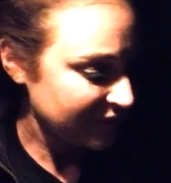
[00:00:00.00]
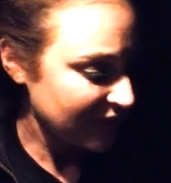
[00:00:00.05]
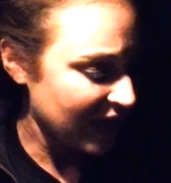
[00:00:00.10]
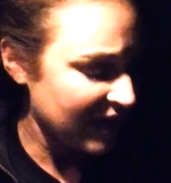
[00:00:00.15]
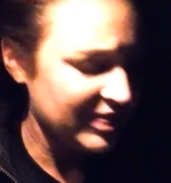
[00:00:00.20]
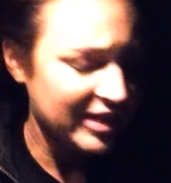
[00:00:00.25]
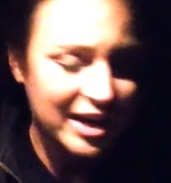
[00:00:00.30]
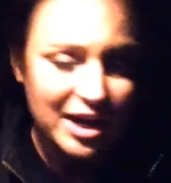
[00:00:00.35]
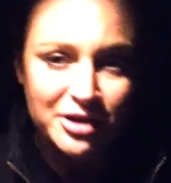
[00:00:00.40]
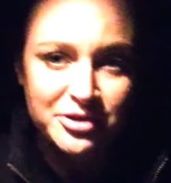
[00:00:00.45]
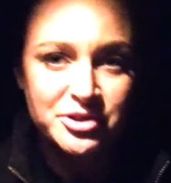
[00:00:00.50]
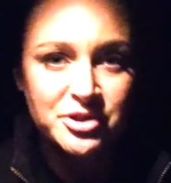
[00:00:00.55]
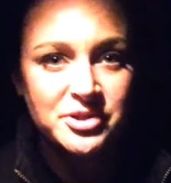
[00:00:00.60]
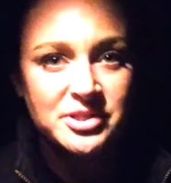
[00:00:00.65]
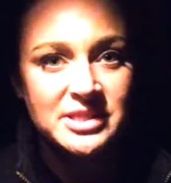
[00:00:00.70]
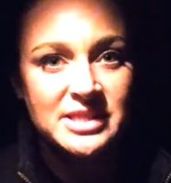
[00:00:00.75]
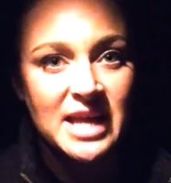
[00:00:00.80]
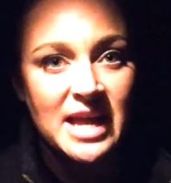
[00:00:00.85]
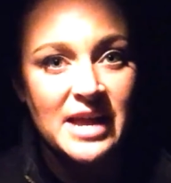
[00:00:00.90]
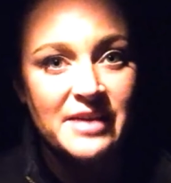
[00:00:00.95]
And then I also
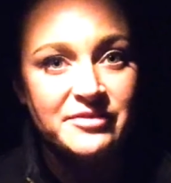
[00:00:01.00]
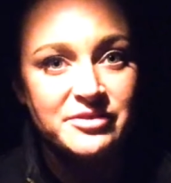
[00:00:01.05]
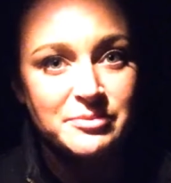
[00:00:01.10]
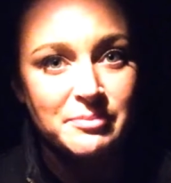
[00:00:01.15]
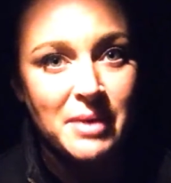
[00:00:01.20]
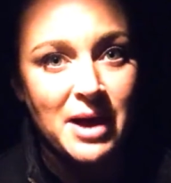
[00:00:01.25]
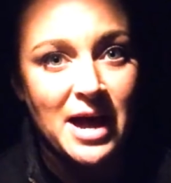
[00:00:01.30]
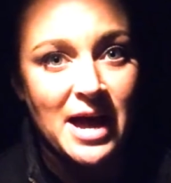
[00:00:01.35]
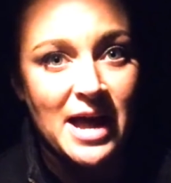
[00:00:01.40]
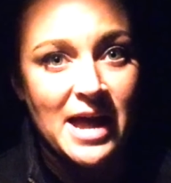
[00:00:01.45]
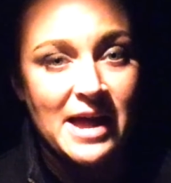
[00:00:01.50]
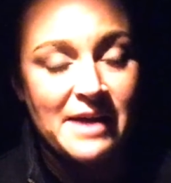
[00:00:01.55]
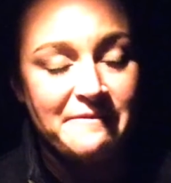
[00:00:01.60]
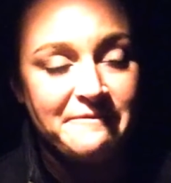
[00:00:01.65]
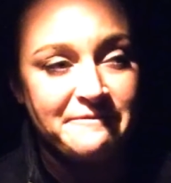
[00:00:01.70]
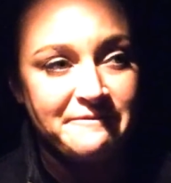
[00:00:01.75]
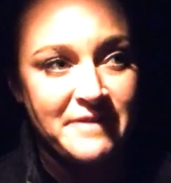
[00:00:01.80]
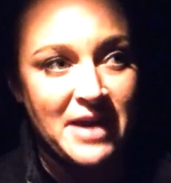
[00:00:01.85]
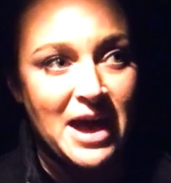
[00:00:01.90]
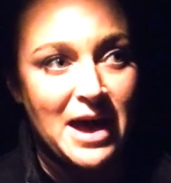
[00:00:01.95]
saved my
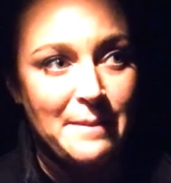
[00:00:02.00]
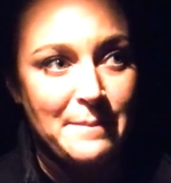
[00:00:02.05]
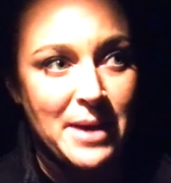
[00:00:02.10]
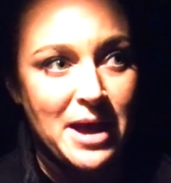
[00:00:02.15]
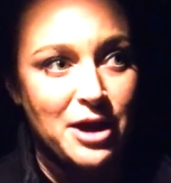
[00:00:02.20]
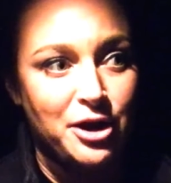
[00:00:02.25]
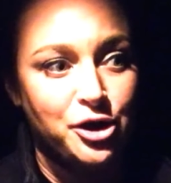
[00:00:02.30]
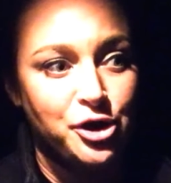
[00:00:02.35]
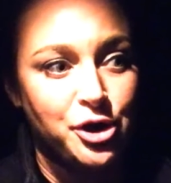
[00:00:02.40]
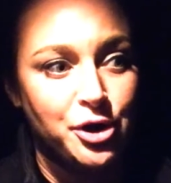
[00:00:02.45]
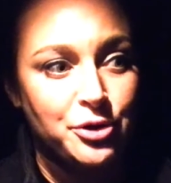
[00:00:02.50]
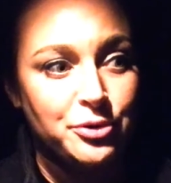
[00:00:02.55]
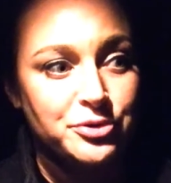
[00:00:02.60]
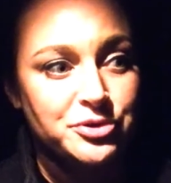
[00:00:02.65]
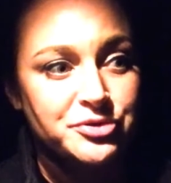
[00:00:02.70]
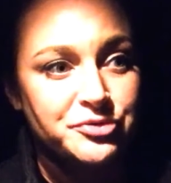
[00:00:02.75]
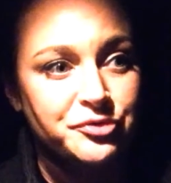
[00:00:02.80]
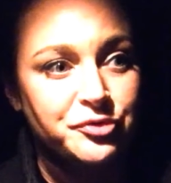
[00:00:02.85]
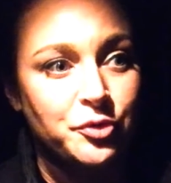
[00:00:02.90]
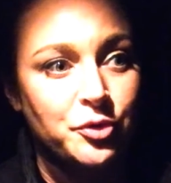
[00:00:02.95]
fat
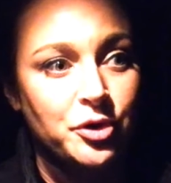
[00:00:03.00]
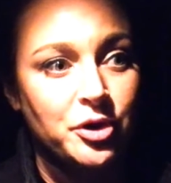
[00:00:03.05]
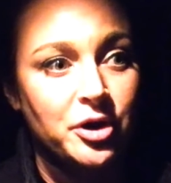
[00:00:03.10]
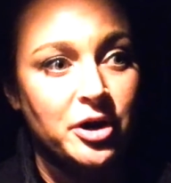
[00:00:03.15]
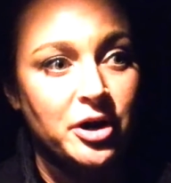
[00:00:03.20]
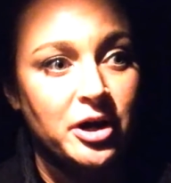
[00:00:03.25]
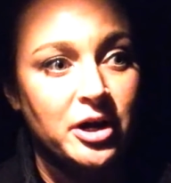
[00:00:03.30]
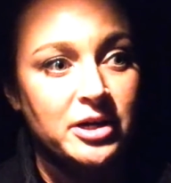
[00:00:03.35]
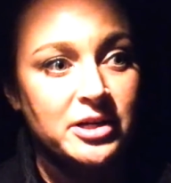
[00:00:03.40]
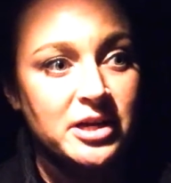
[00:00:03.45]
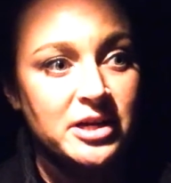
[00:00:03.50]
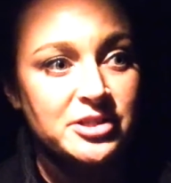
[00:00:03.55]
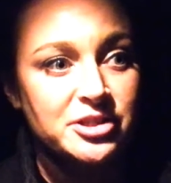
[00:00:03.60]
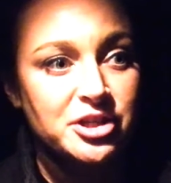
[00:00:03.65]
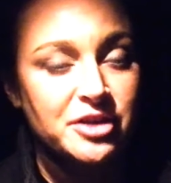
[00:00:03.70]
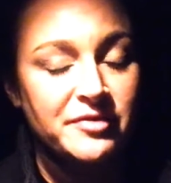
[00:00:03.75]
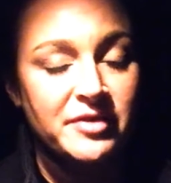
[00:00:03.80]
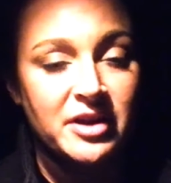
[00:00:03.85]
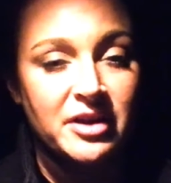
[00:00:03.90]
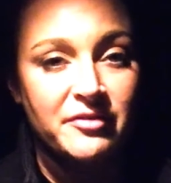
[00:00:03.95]
macros for a
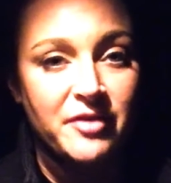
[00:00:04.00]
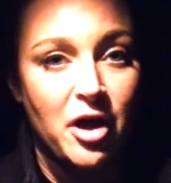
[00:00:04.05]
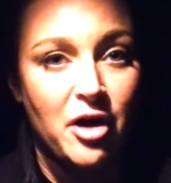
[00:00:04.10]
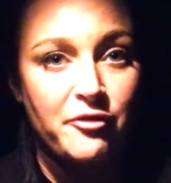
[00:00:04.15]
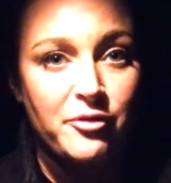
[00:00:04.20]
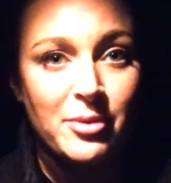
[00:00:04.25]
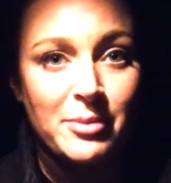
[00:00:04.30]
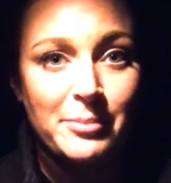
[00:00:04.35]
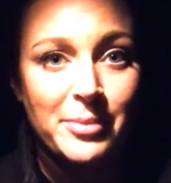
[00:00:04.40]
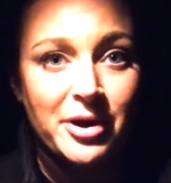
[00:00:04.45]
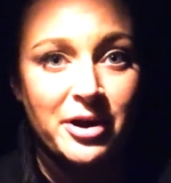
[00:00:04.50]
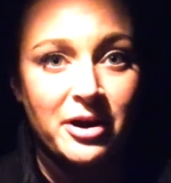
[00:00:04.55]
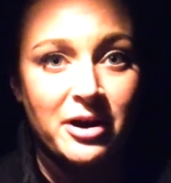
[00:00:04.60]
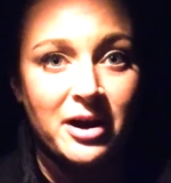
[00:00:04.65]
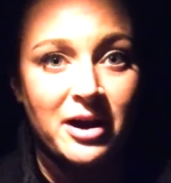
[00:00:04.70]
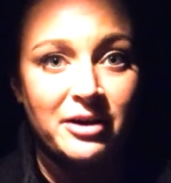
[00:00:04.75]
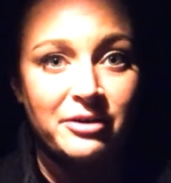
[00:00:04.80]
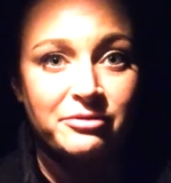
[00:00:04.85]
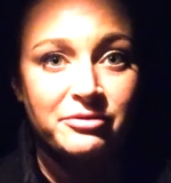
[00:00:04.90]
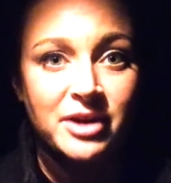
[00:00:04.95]
serving of almond butter
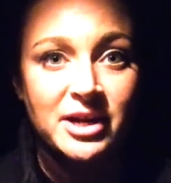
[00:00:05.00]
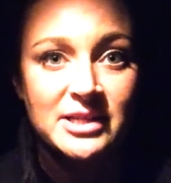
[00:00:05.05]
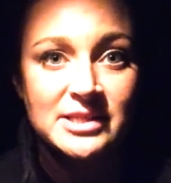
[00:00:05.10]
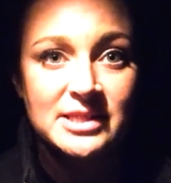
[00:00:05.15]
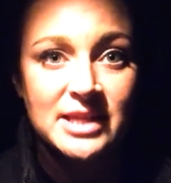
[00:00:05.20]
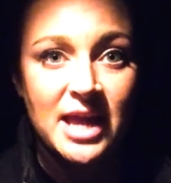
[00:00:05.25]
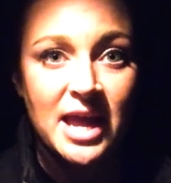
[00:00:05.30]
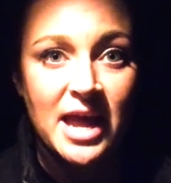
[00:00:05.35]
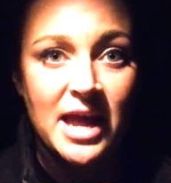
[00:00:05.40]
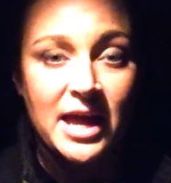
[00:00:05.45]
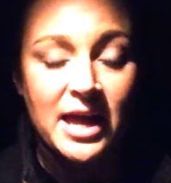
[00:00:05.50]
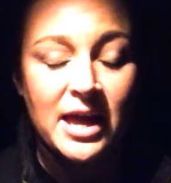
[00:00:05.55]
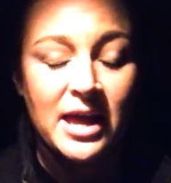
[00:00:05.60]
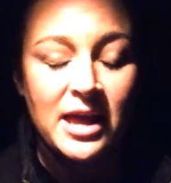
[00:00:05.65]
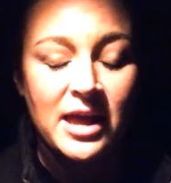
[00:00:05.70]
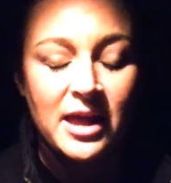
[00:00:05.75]
on a rice cake.